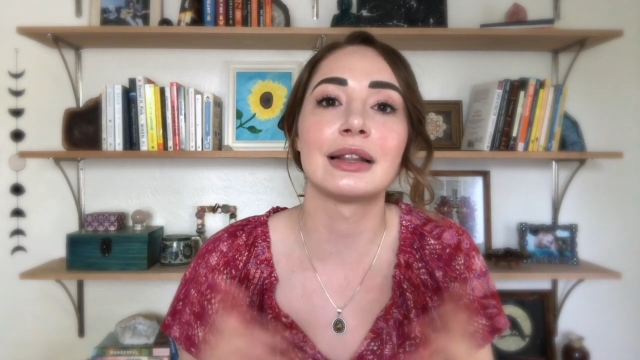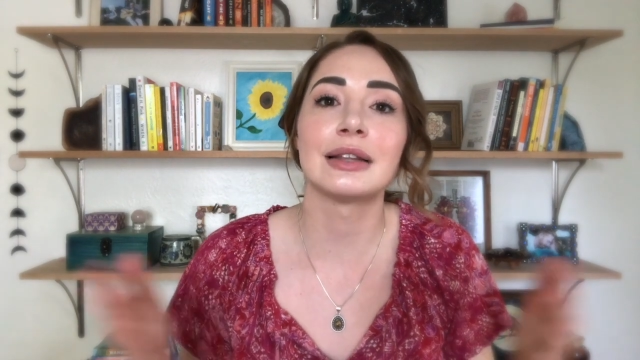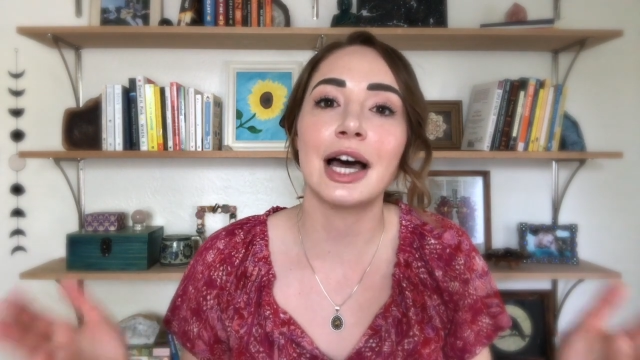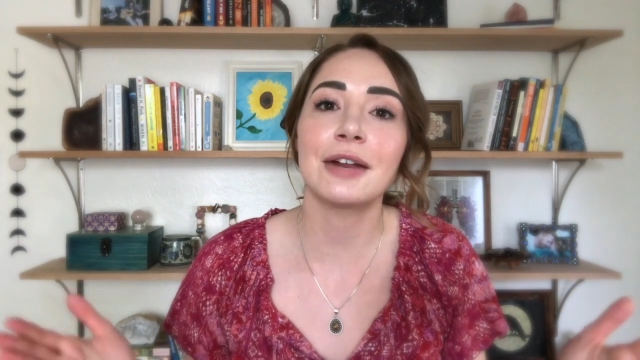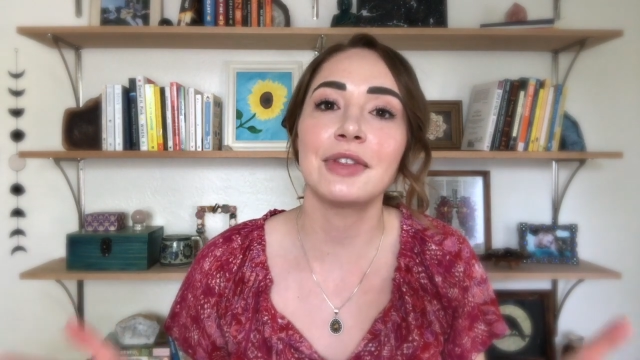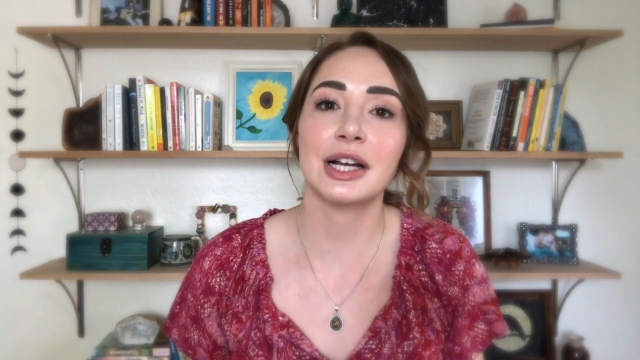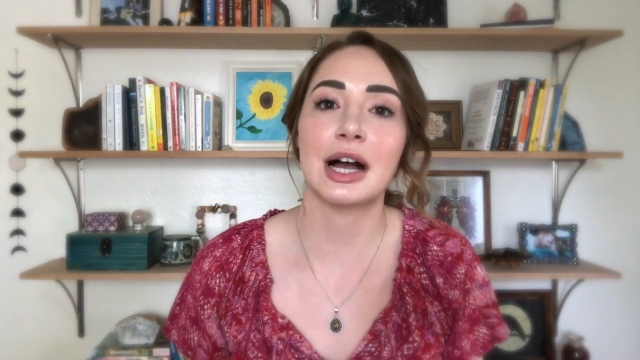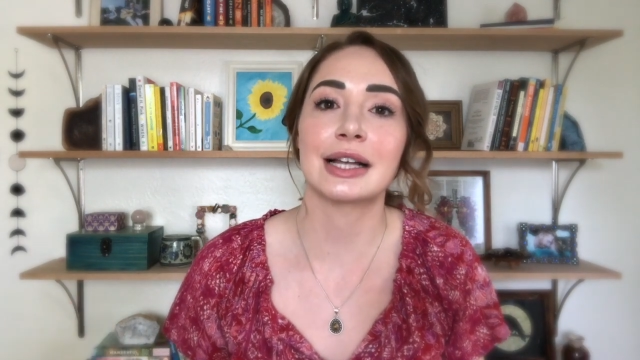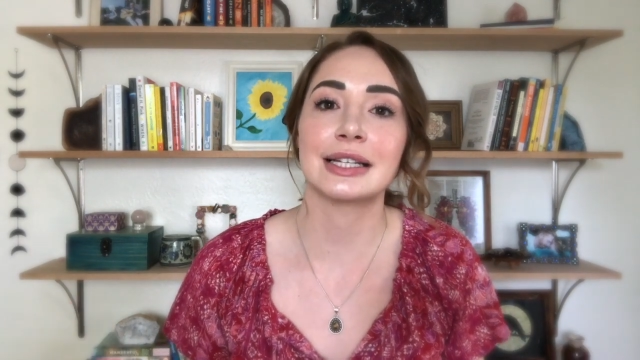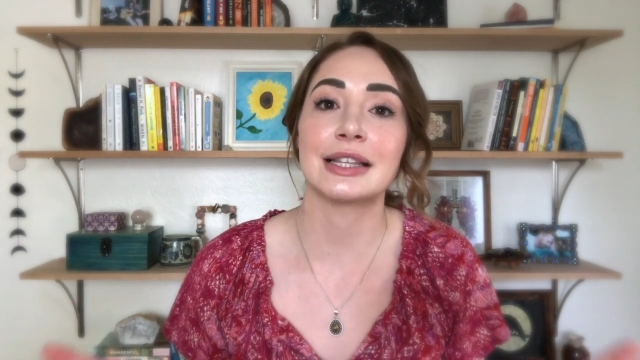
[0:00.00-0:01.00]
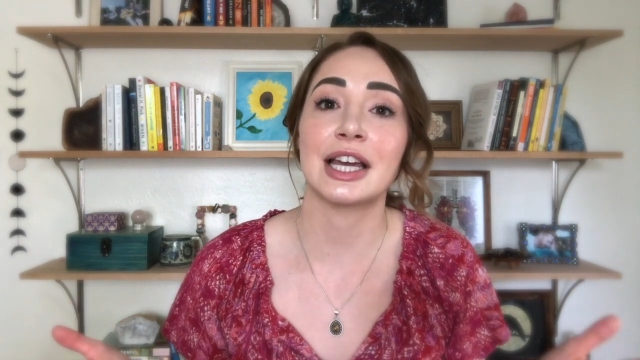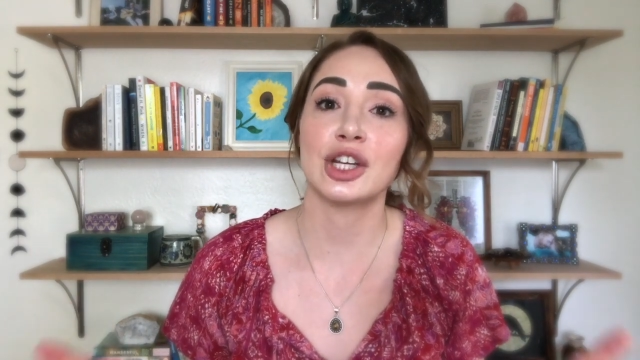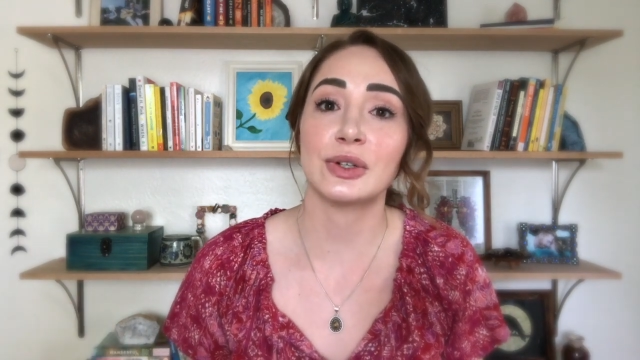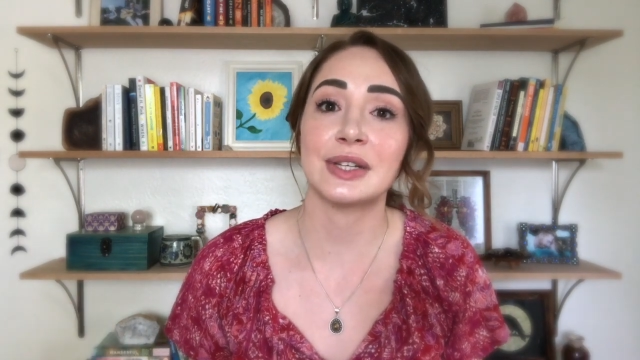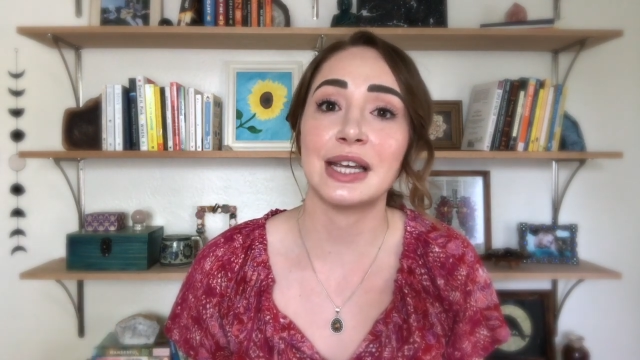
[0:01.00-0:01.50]
a lot of the content
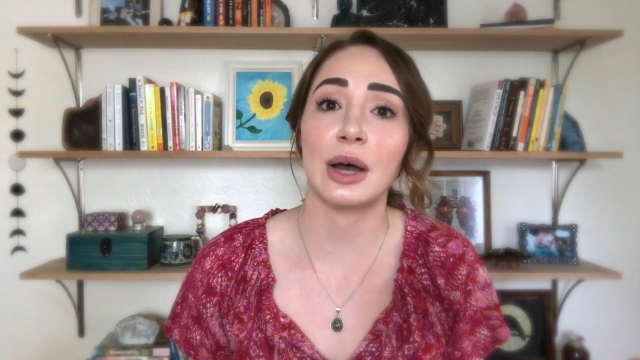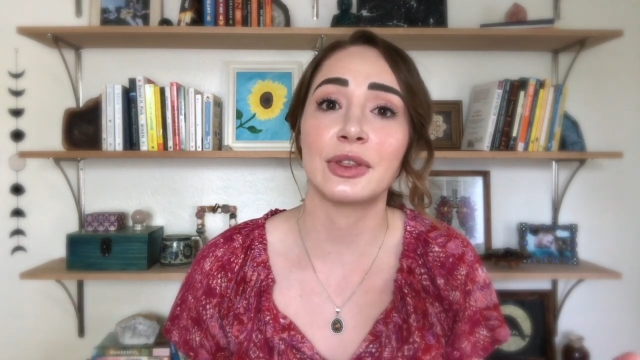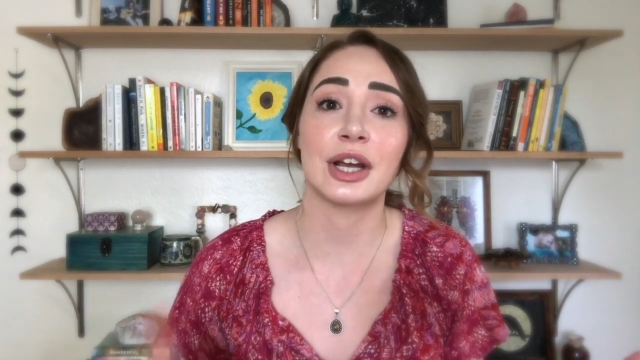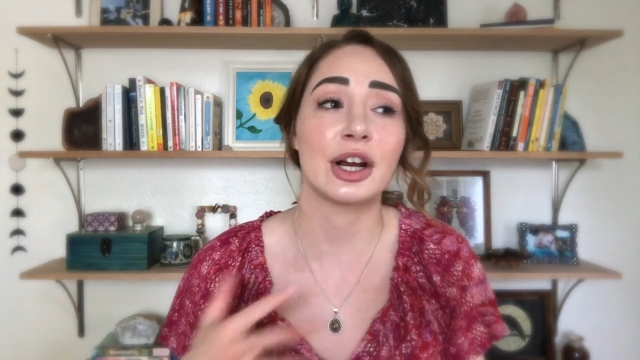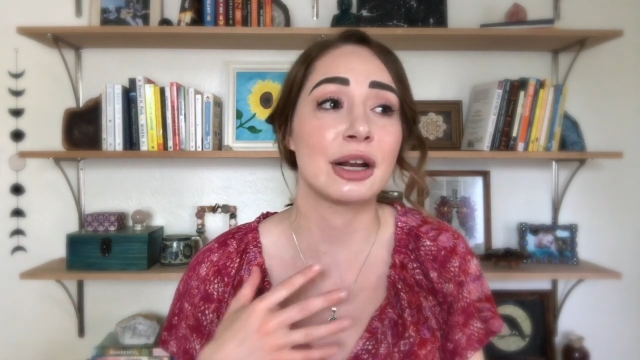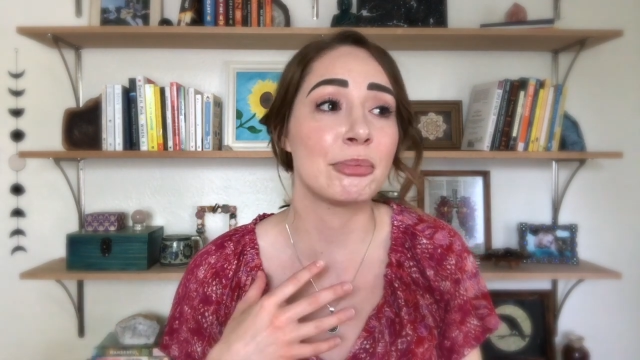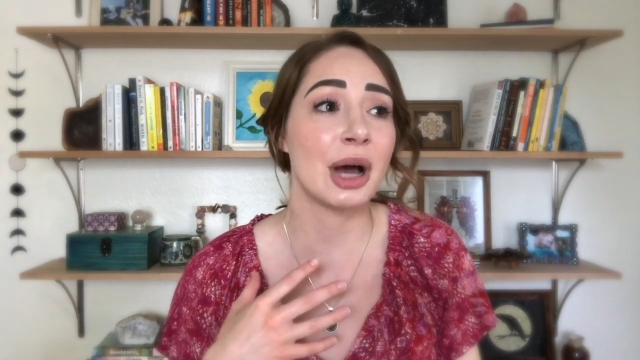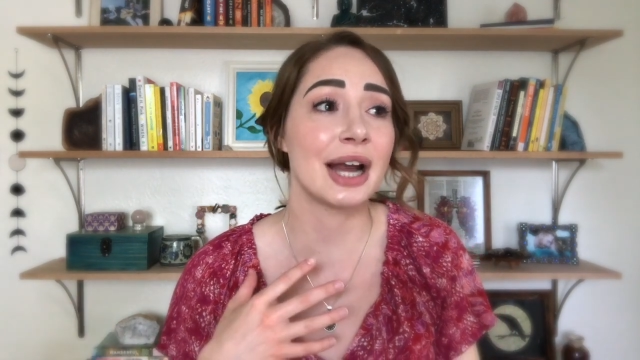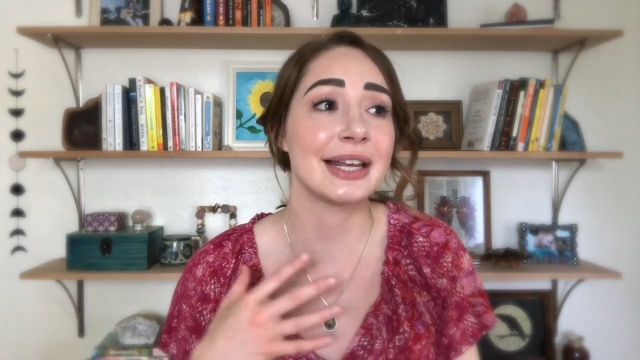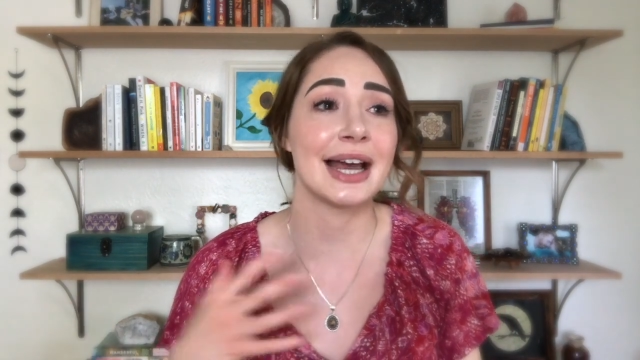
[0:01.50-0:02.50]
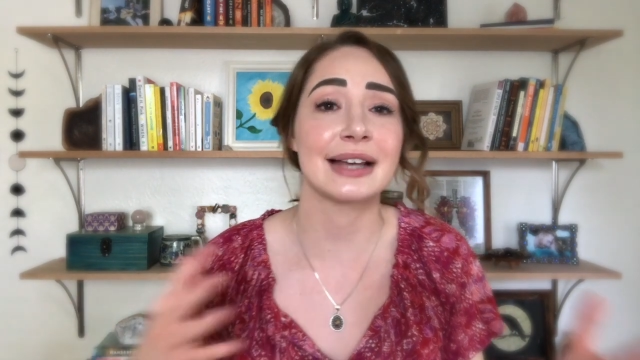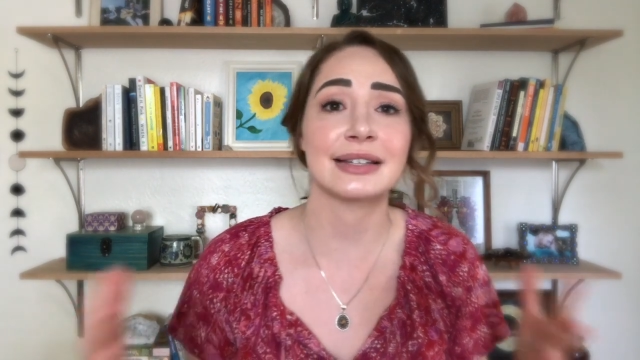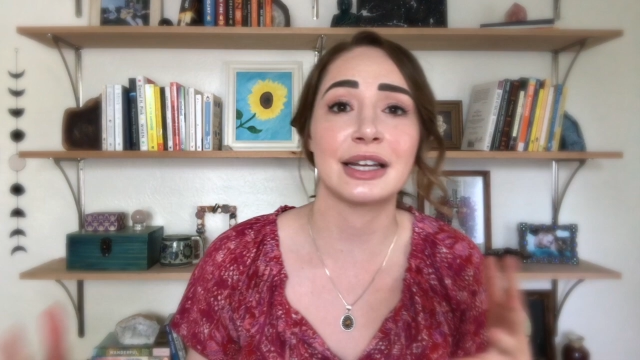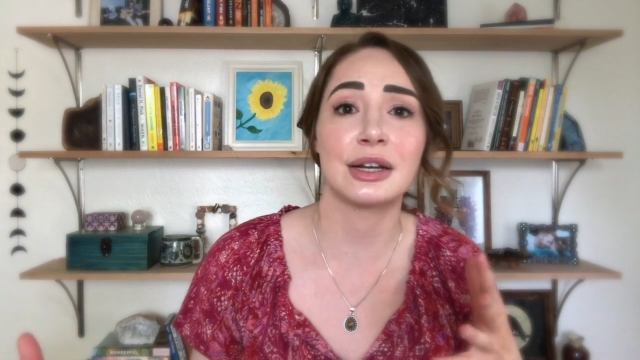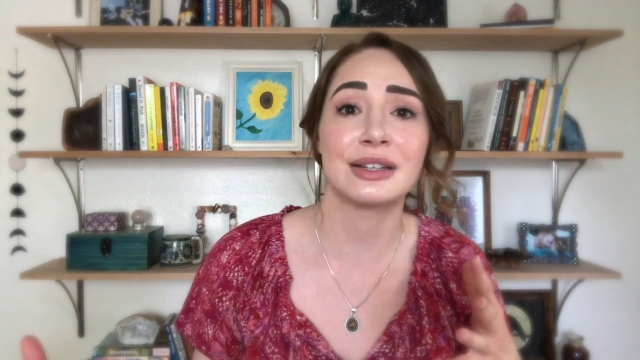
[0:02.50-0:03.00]
that you see out there in
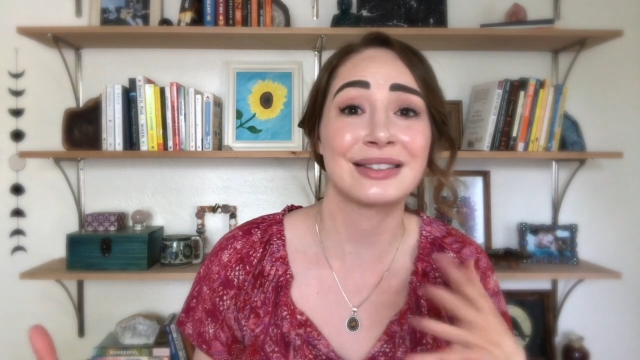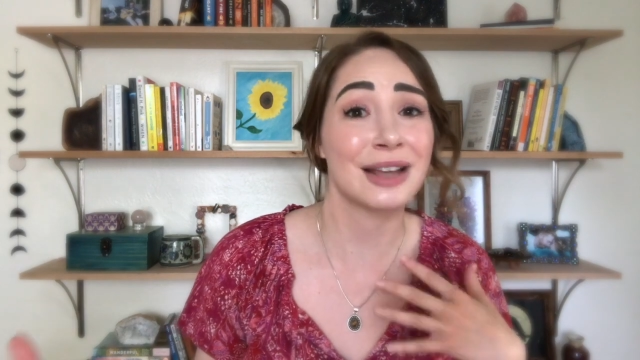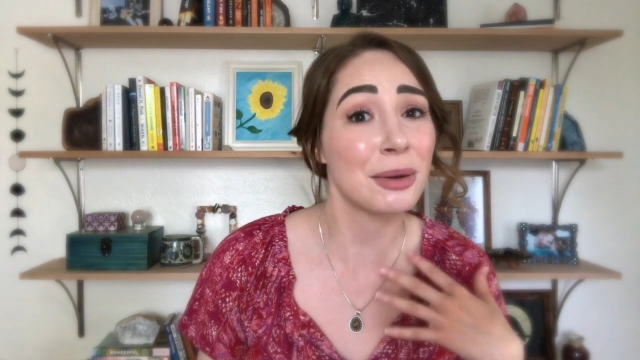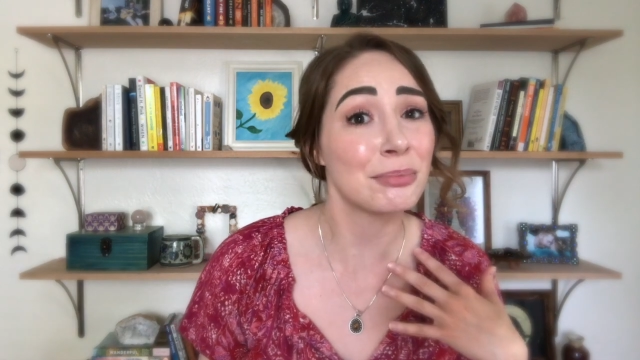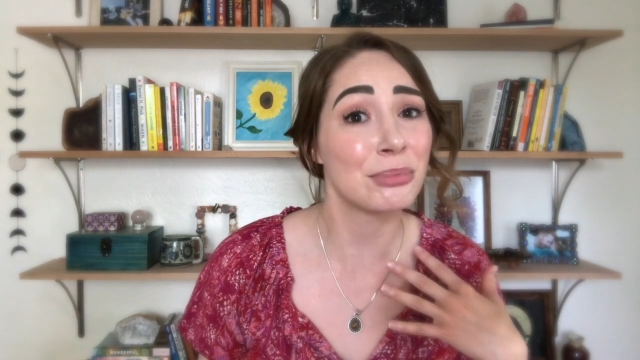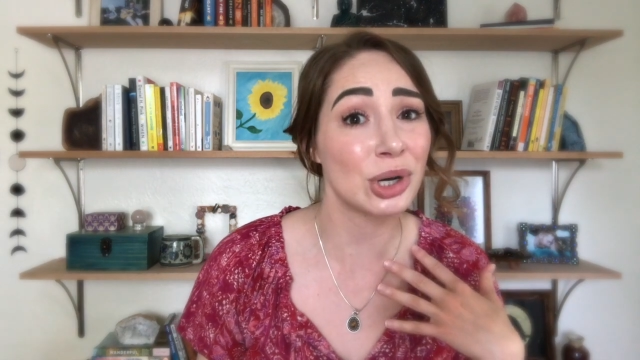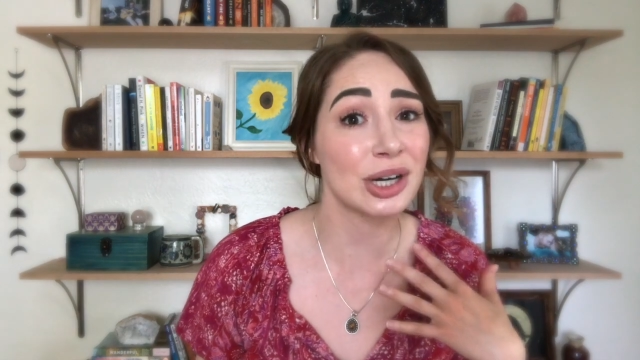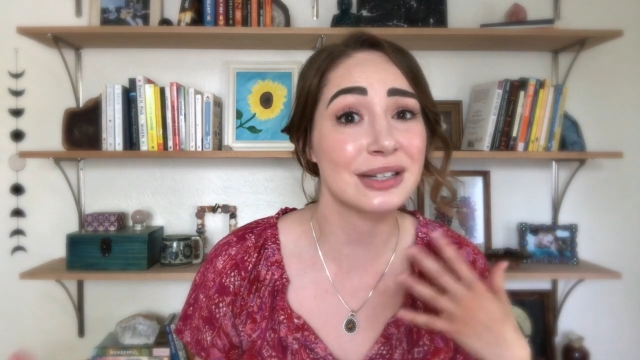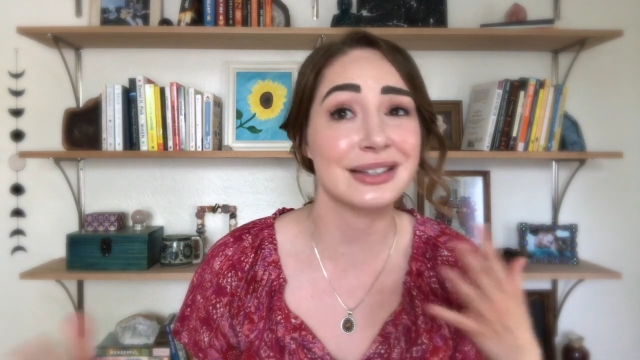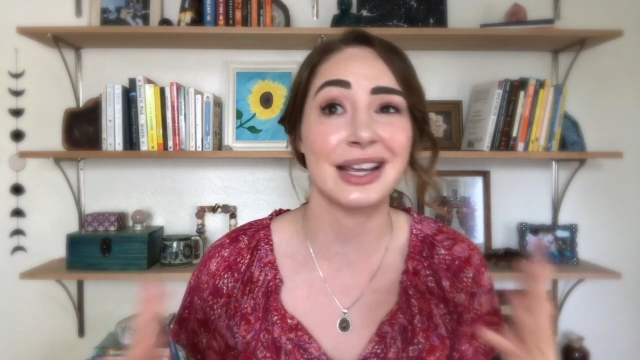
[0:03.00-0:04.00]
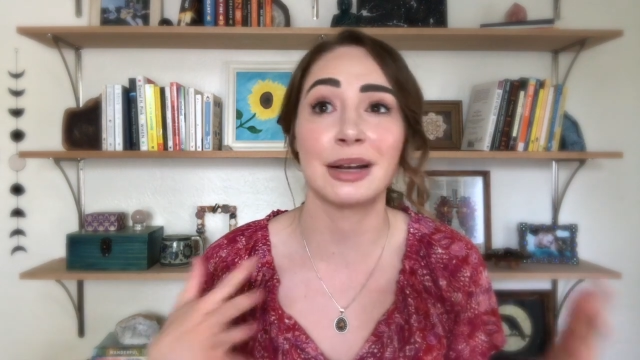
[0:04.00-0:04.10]
podcasts, in some books,